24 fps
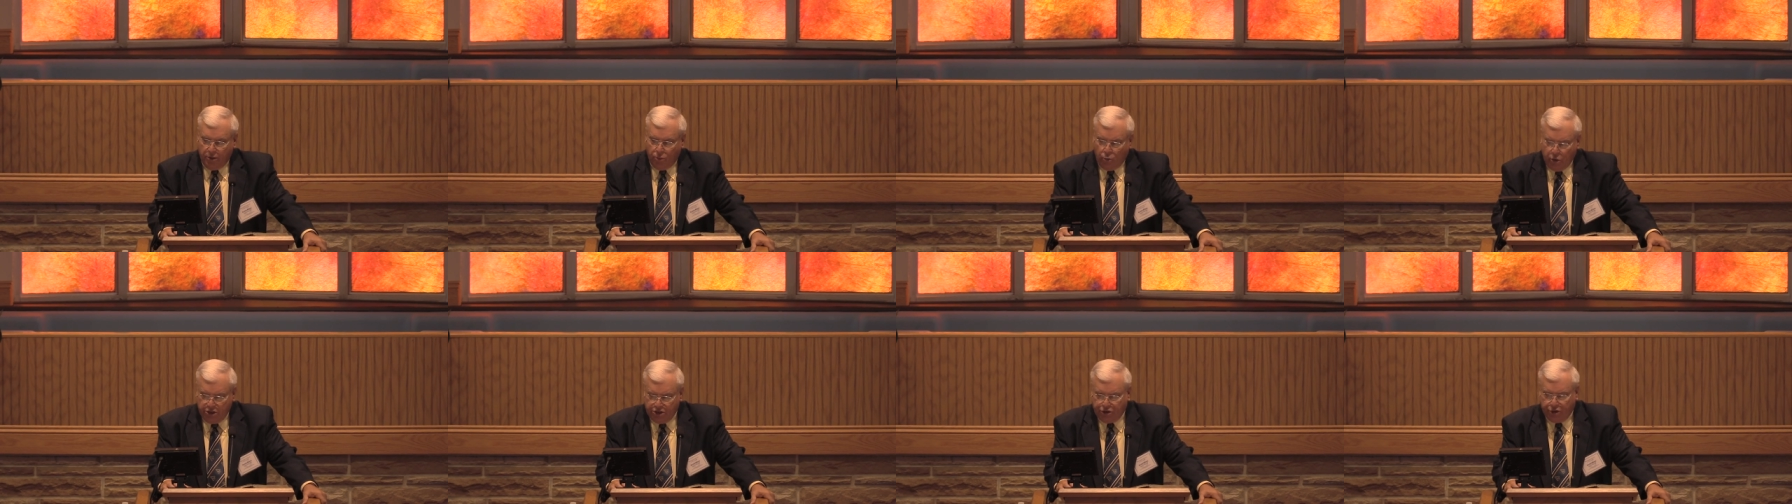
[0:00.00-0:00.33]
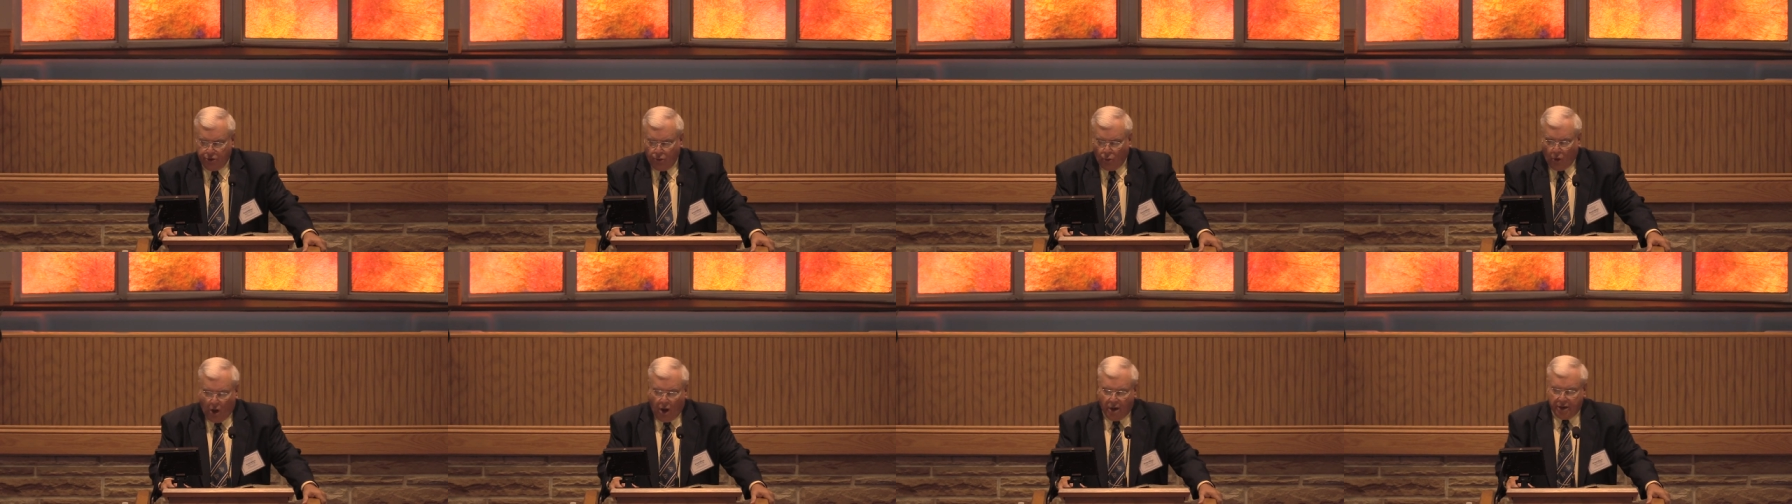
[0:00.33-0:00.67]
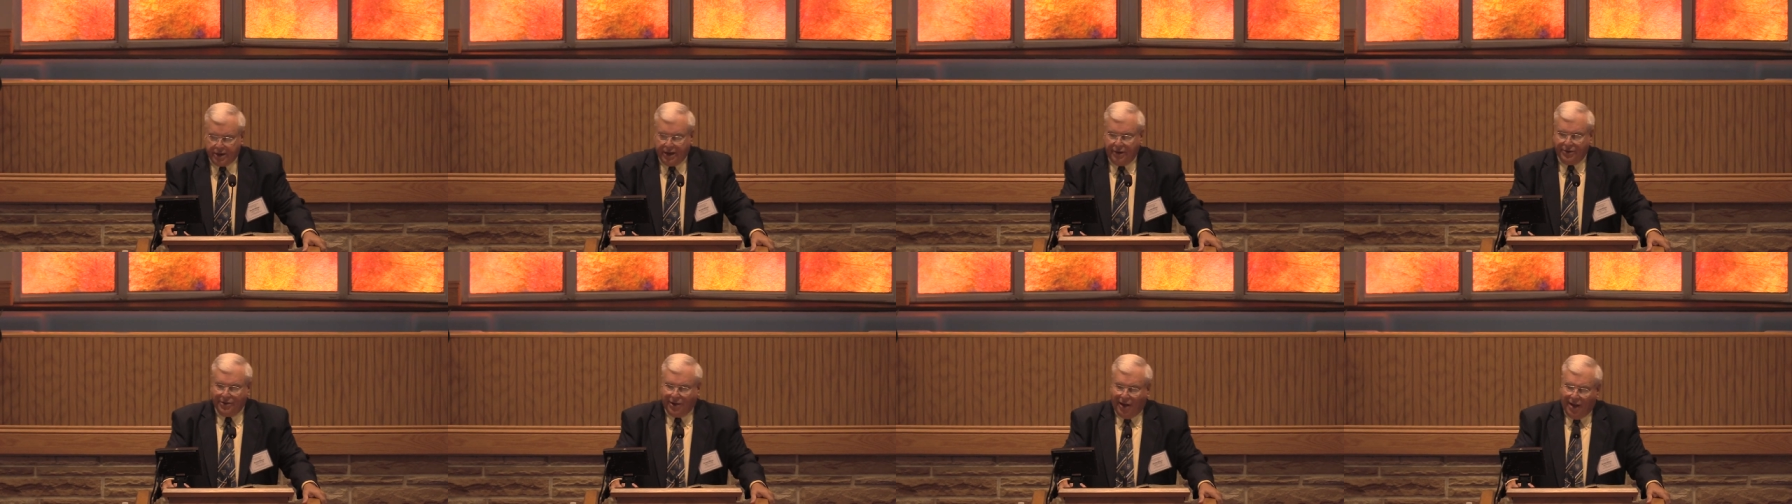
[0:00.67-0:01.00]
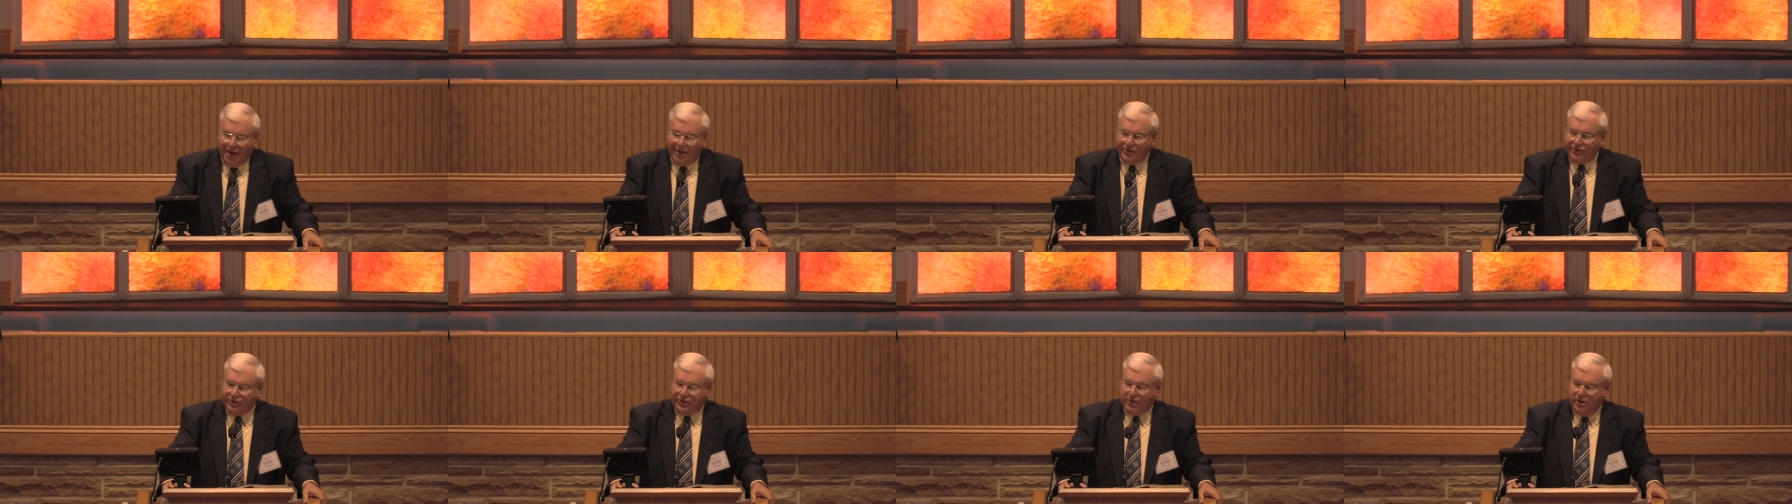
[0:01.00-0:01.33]
We should walk in
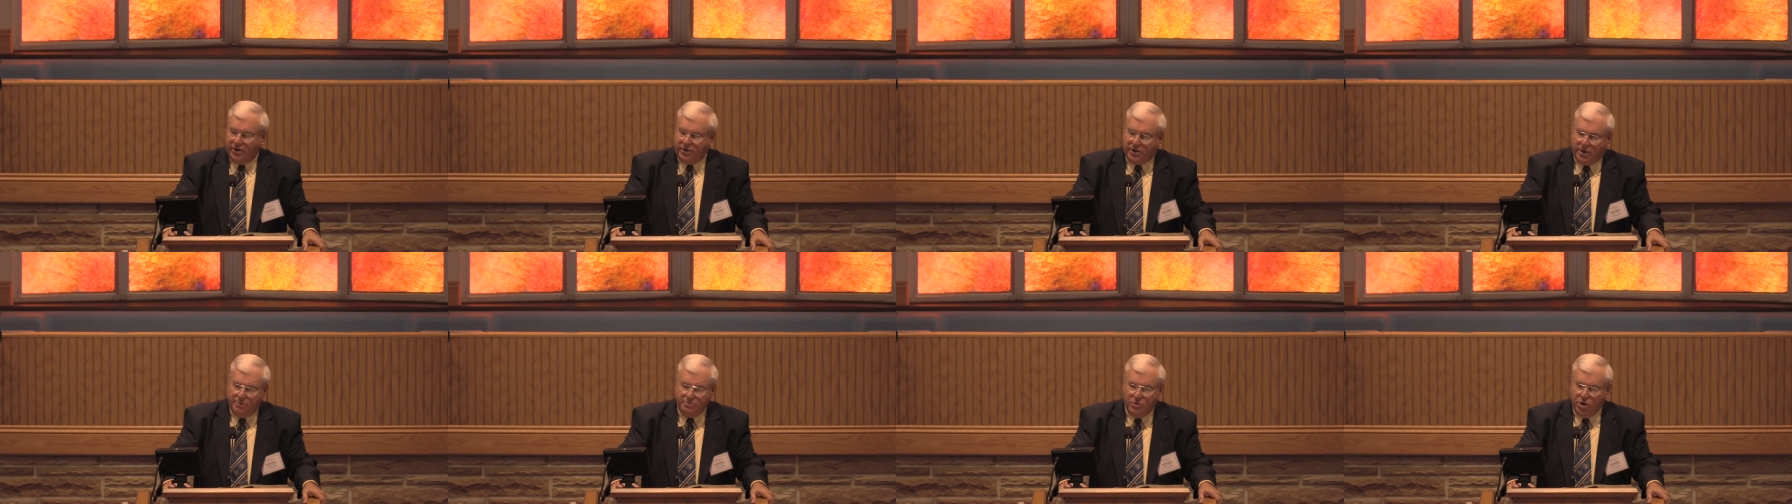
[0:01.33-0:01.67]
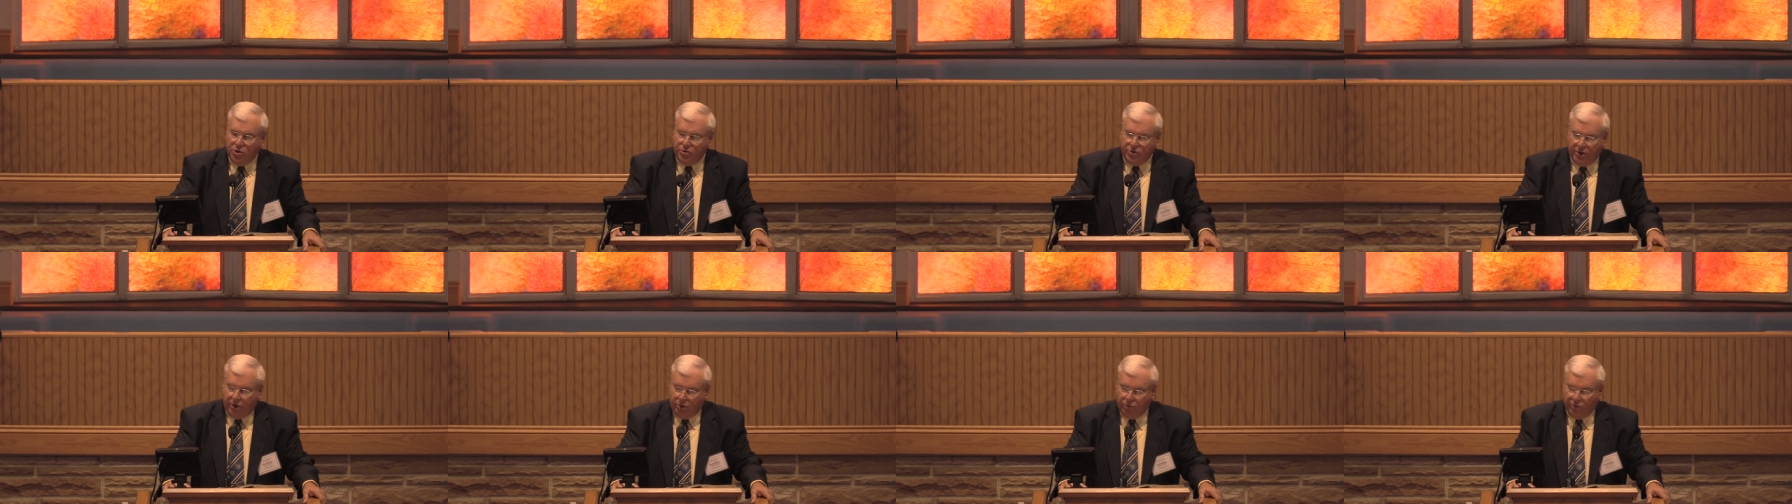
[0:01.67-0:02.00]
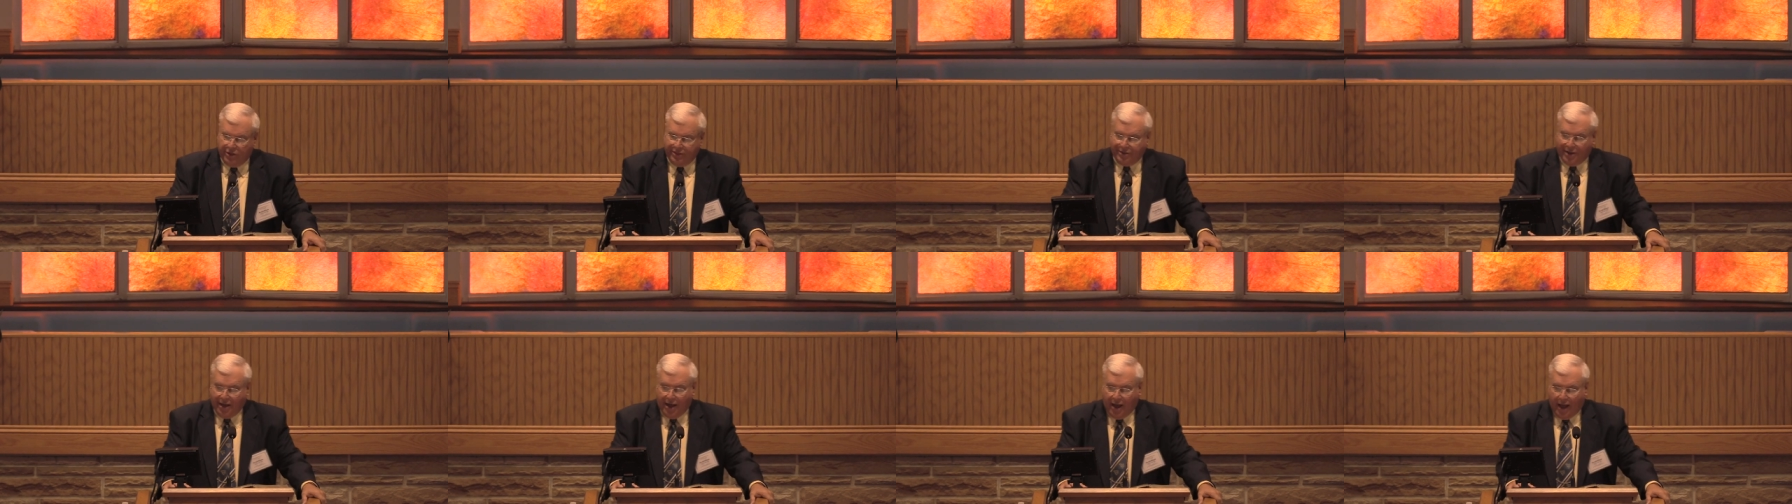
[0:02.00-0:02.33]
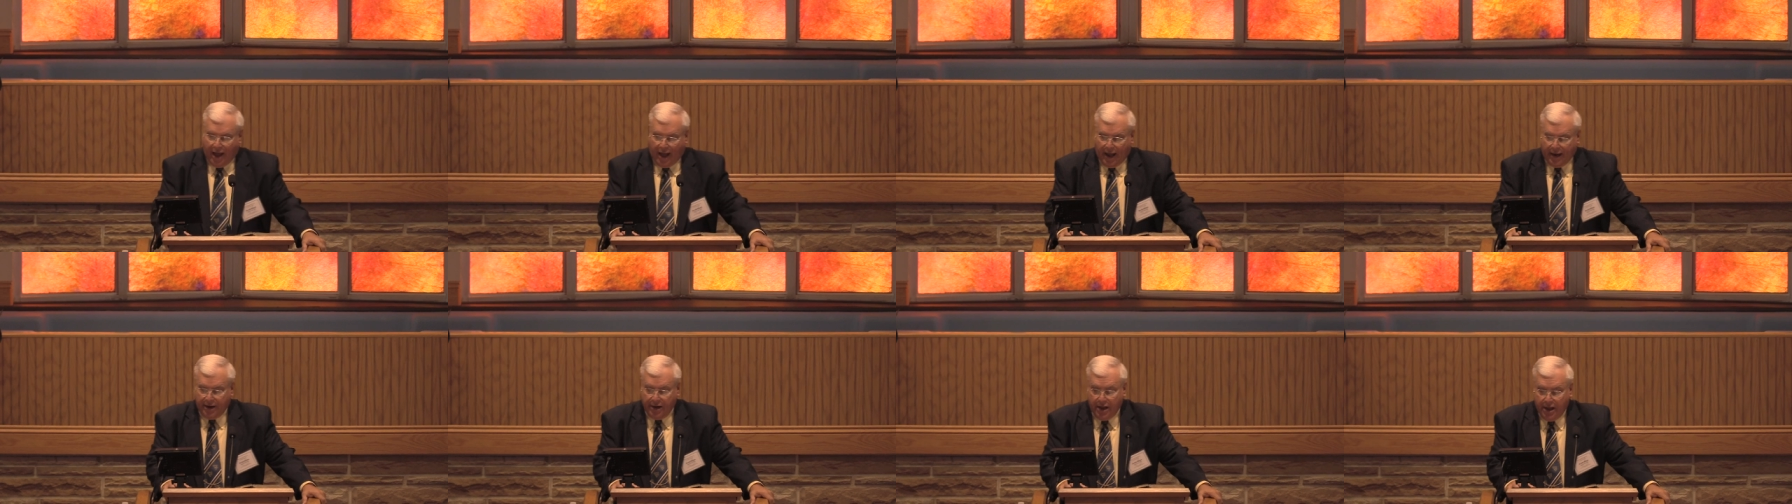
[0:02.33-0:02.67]
constant communion with
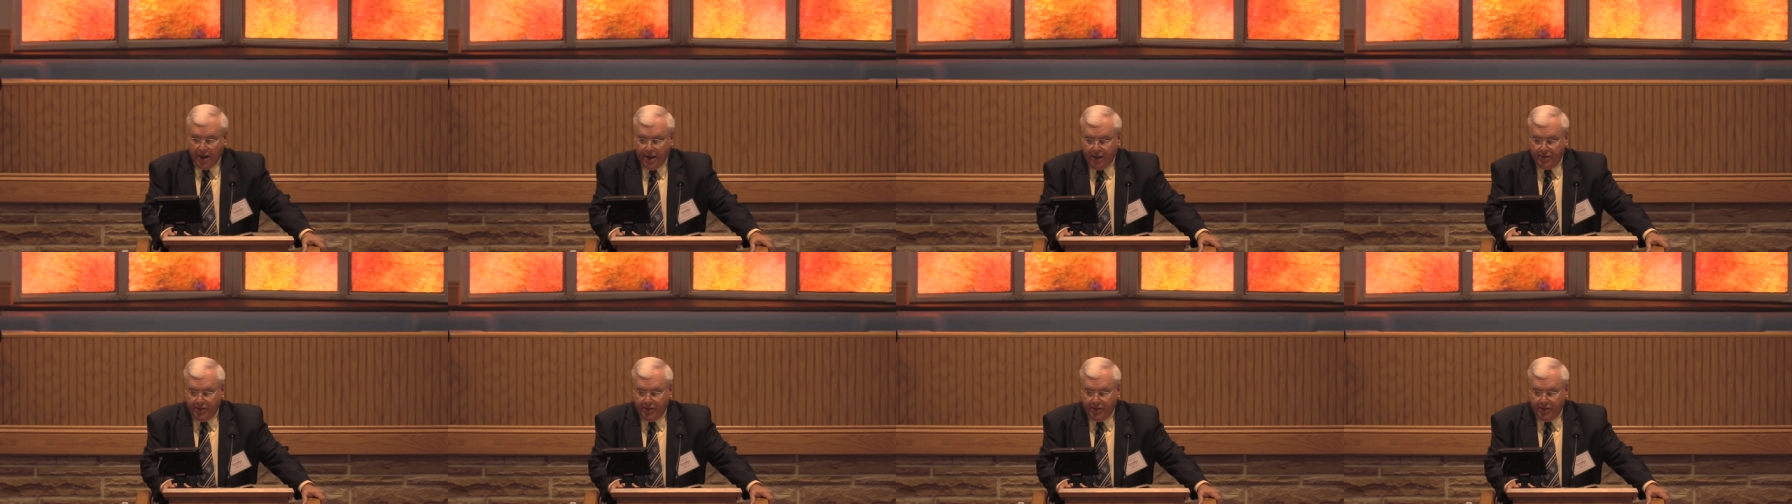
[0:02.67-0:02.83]
God.